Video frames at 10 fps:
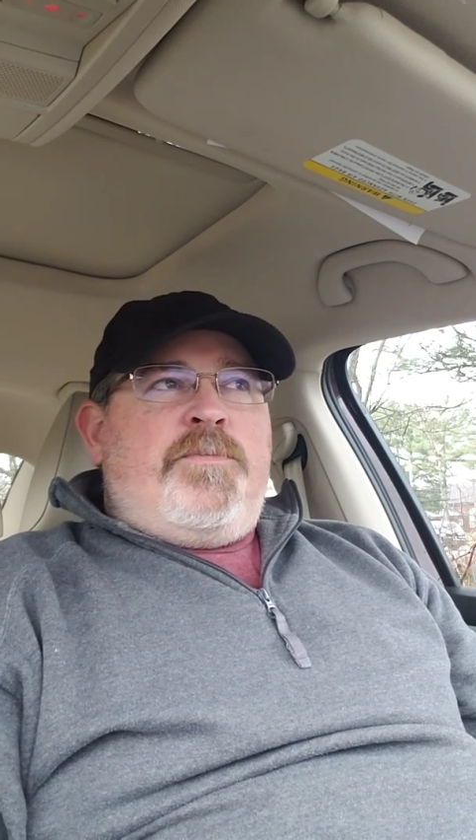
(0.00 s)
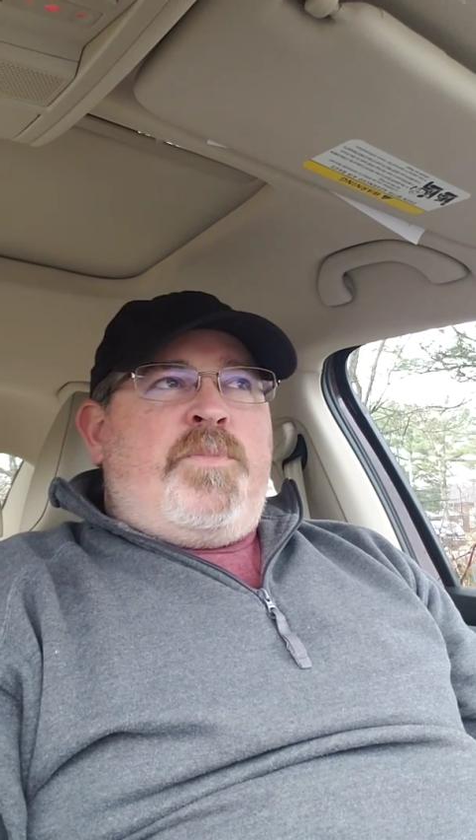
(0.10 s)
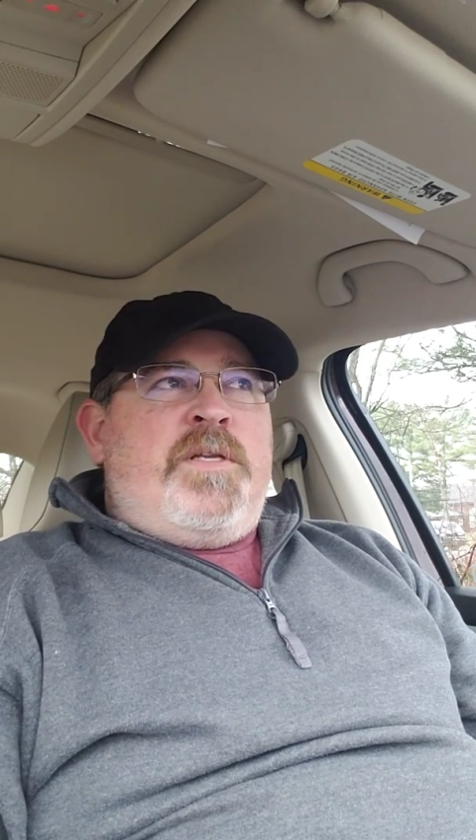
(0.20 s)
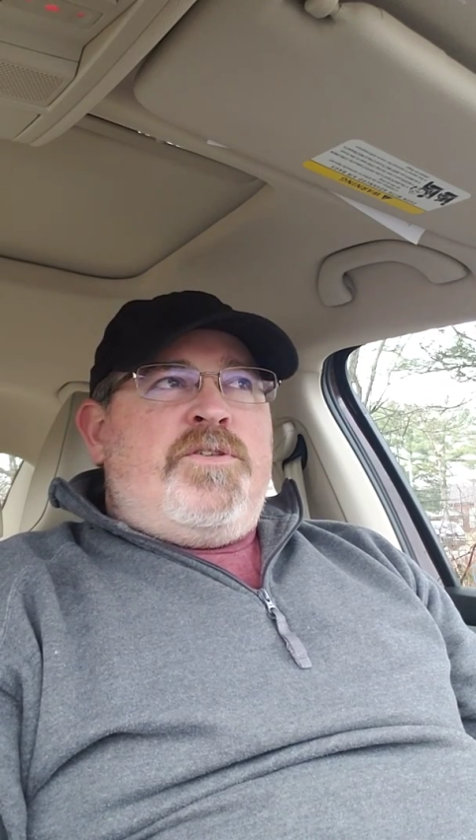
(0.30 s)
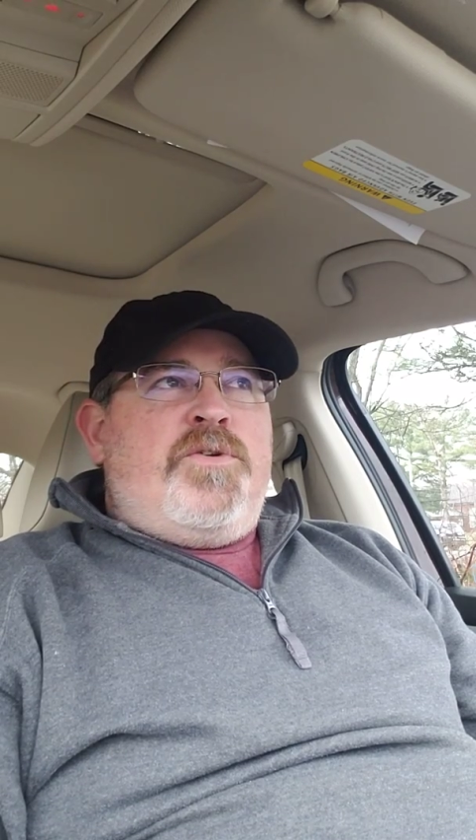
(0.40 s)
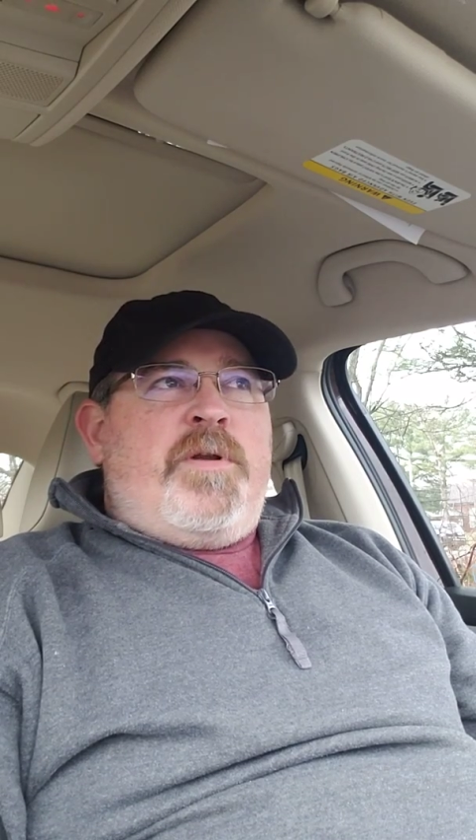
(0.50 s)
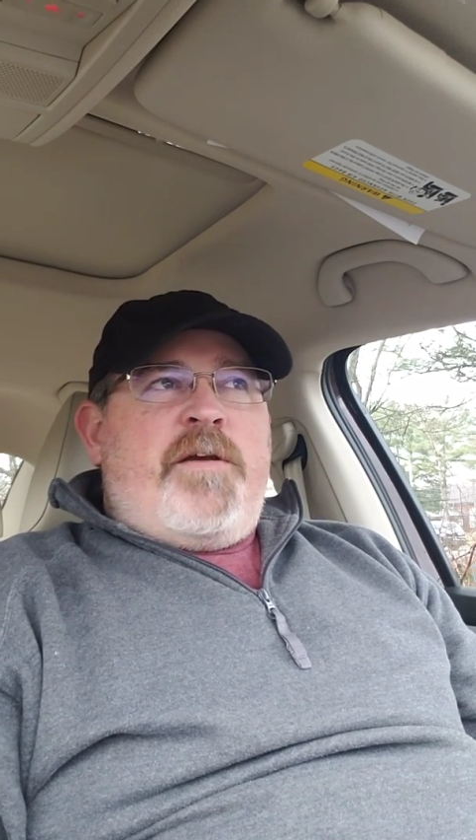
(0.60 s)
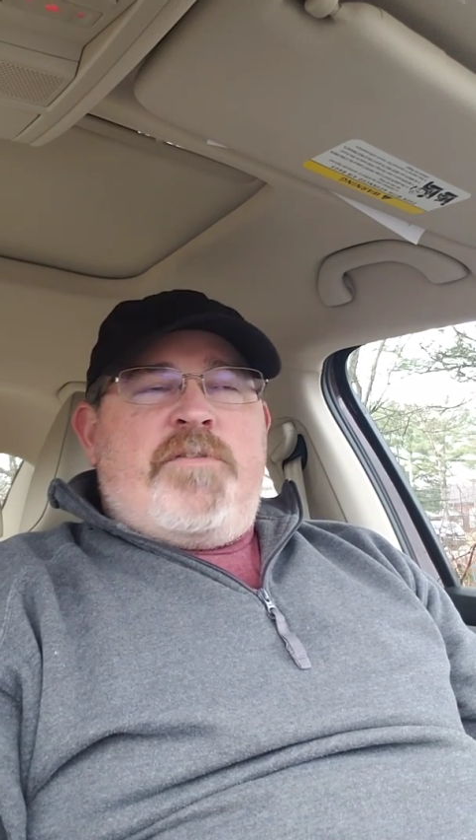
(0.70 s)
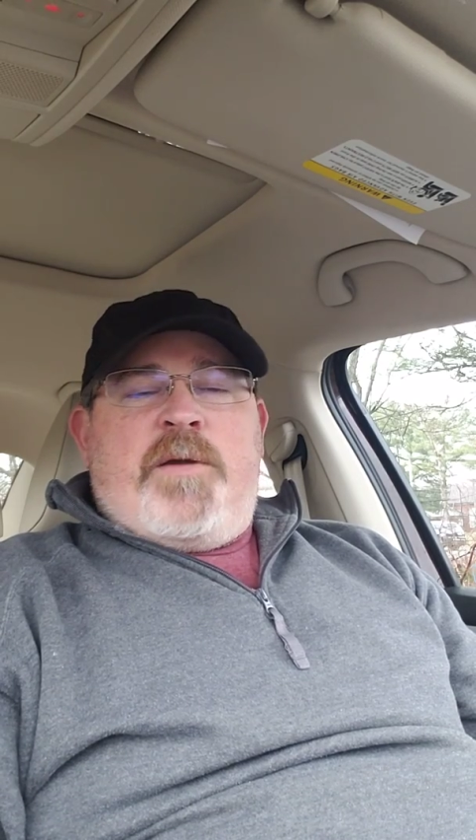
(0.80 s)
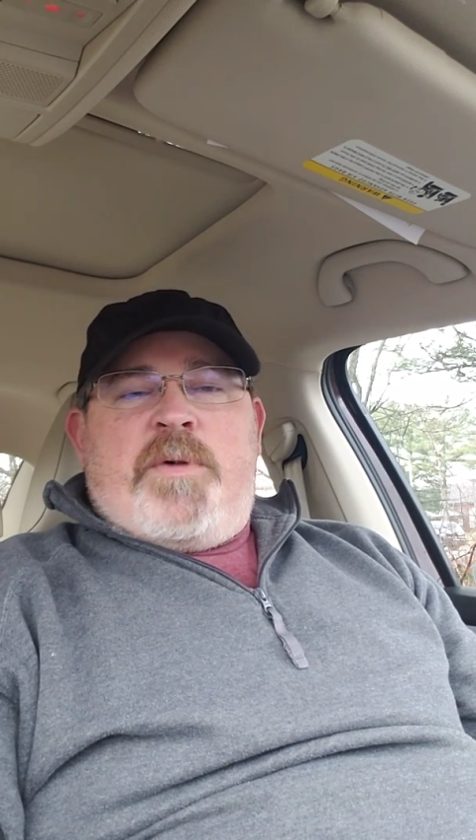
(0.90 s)
Been doing
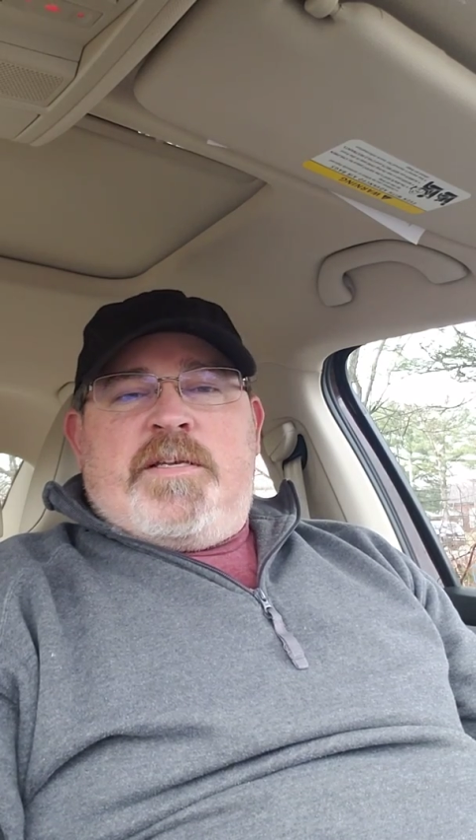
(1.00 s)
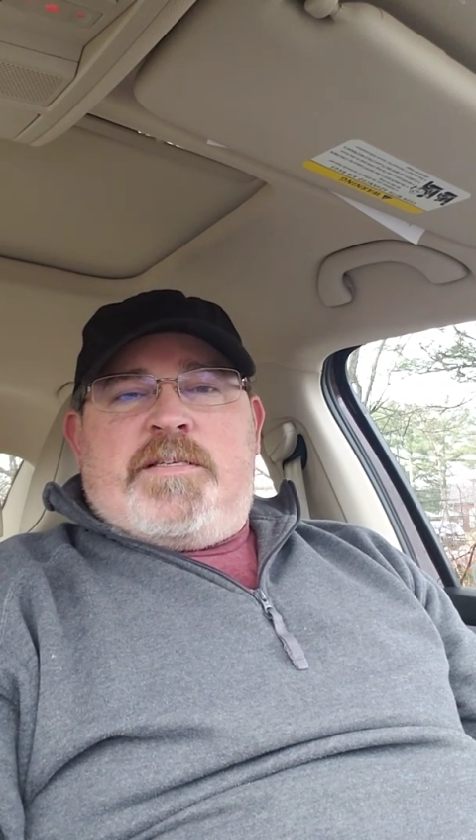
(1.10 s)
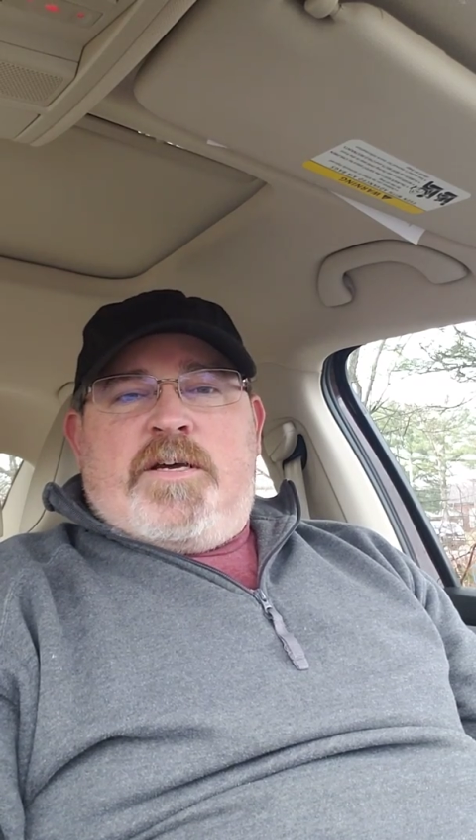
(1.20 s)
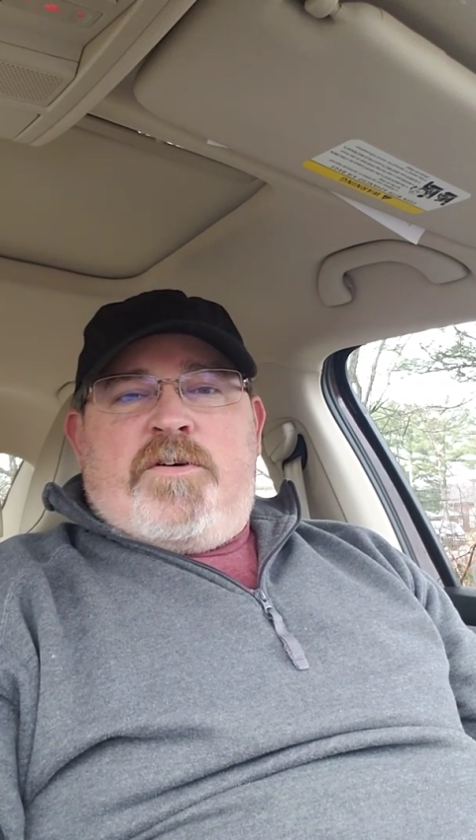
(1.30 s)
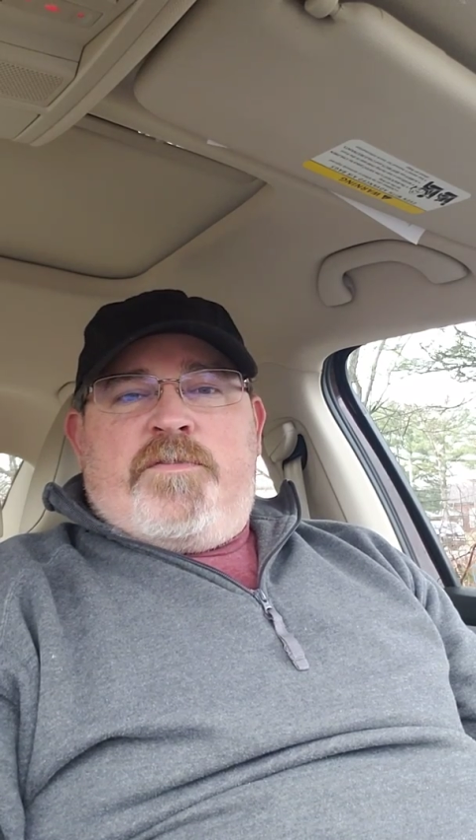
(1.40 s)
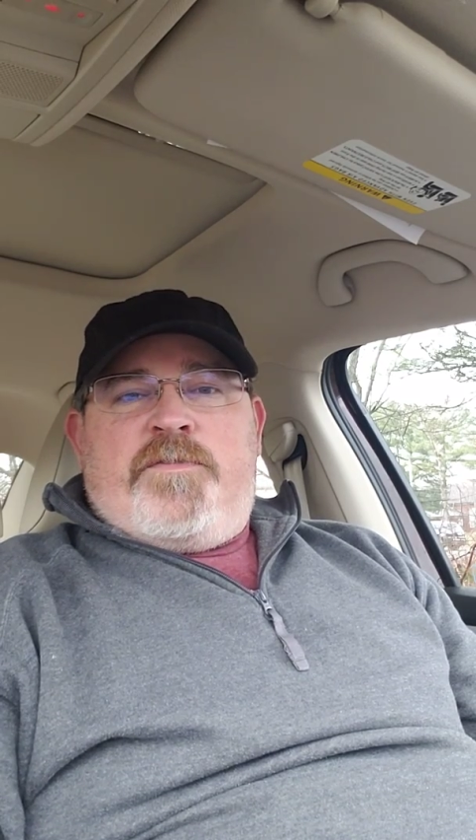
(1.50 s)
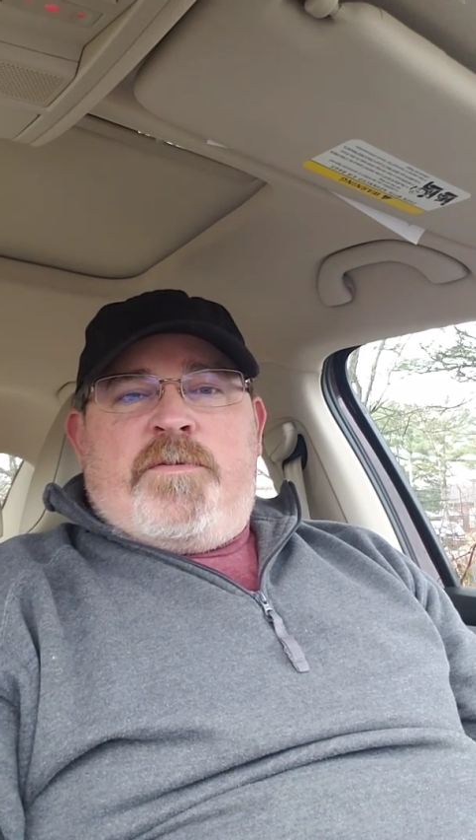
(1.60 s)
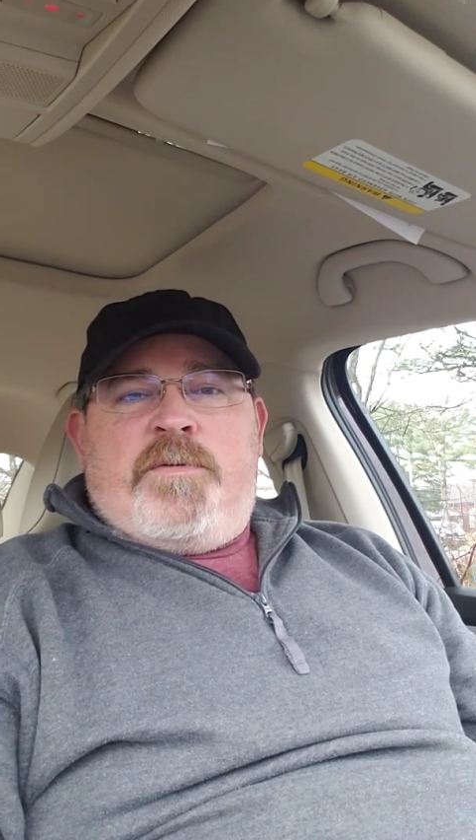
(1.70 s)
everything myself.